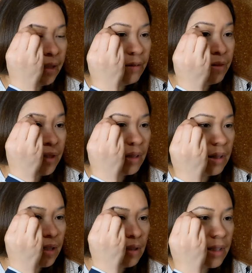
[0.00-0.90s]
Even the
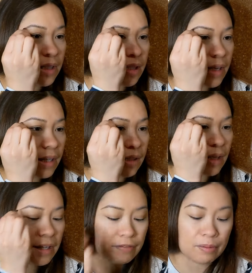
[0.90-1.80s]
littlest things,
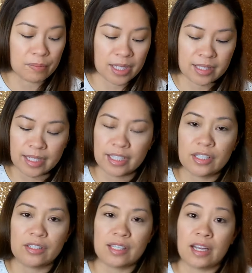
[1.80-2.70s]
like if it means I need
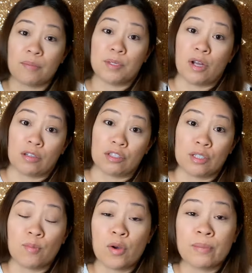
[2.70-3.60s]
to set up a doctor's
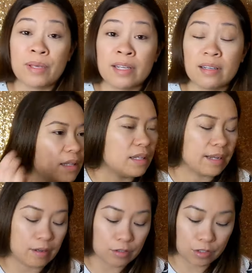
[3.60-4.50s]
appointment. And then
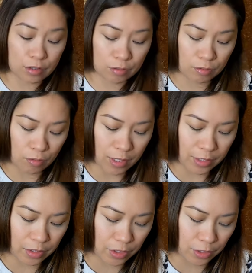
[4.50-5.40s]
I also
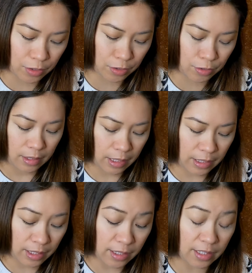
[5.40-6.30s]
want to
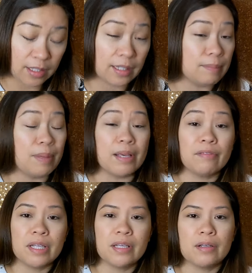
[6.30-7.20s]
consistently make
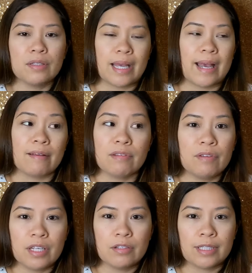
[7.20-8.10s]
videos. I have the
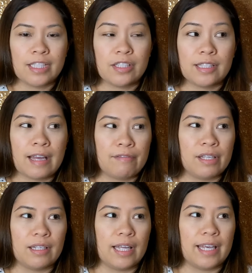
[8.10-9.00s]
videos, I just
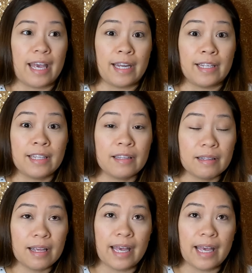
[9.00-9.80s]
haven't like edited.